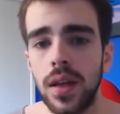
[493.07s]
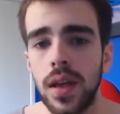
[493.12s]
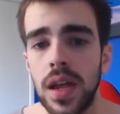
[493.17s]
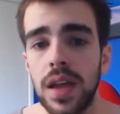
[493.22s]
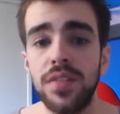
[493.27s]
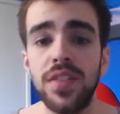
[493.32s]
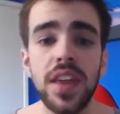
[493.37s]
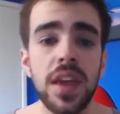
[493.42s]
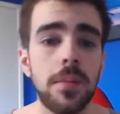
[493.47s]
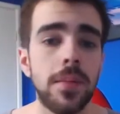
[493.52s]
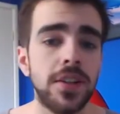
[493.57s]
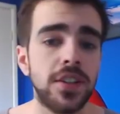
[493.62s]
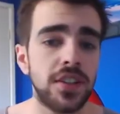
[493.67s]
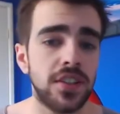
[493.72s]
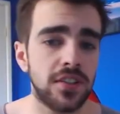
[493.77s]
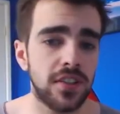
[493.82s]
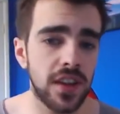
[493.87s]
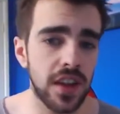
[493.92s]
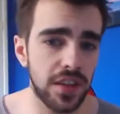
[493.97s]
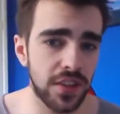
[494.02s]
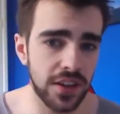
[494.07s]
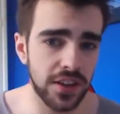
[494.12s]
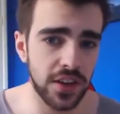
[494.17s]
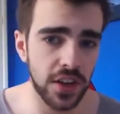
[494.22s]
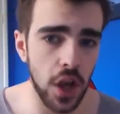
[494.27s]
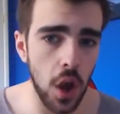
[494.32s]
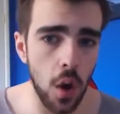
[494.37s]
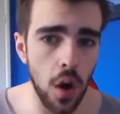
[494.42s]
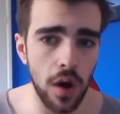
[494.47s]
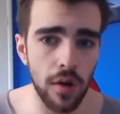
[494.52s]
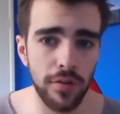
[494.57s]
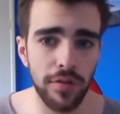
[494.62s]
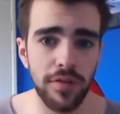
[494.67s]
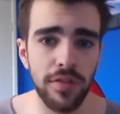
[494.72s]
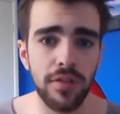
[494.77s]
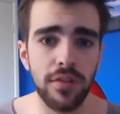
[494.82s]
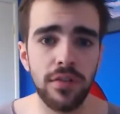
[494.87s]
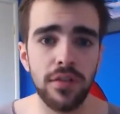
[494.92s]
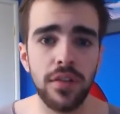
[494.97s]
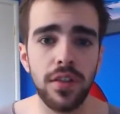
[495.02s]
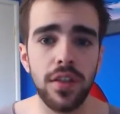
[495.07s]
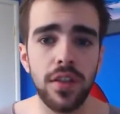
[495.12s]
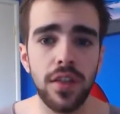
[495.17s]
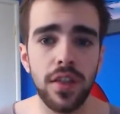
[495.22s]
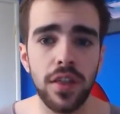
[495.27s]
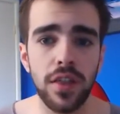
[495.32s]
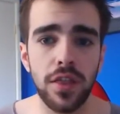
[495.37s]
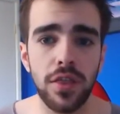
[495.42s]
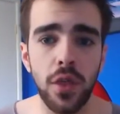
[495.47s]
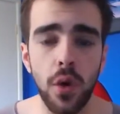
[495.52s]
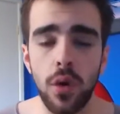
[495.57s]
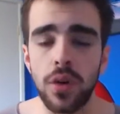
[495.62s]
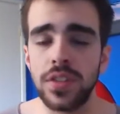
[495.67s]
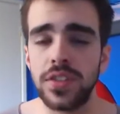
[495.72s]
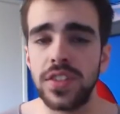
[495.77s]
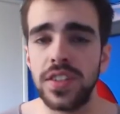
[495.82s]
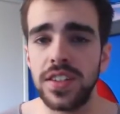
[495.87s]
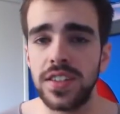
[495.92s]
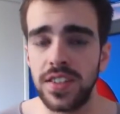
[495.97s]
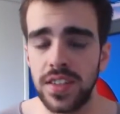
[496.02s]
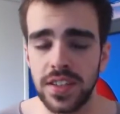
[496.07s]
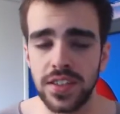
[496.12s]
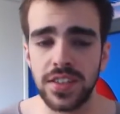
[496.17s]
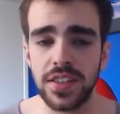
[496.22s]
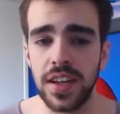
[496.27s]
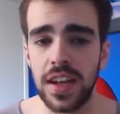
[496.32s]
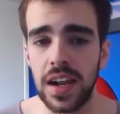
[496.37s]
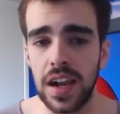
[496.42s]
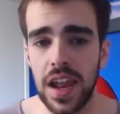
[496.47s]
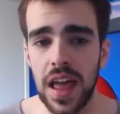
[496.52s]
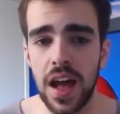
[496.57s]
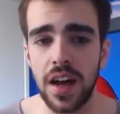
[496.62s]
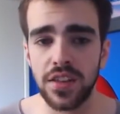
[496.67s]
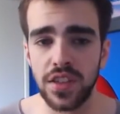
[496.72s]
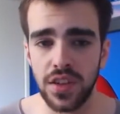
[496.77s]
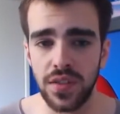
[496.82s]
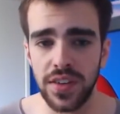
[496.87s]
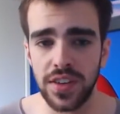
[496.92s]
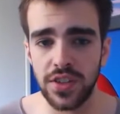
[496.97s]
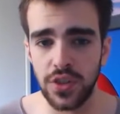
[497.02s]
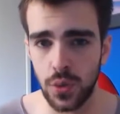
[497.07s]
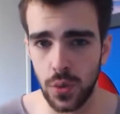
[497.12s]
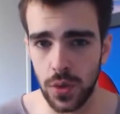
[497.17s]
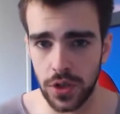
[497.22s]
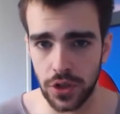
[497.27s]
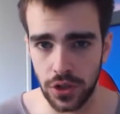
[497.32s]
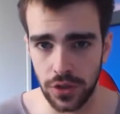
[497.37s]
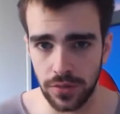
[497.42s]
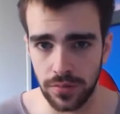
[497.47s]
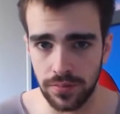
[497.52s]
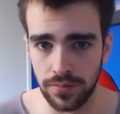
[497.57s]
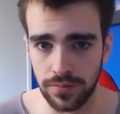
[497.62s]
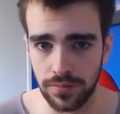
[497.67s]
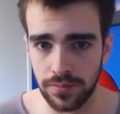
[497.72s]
If the images are anything to go off, thoughts exist in clouds of intuition.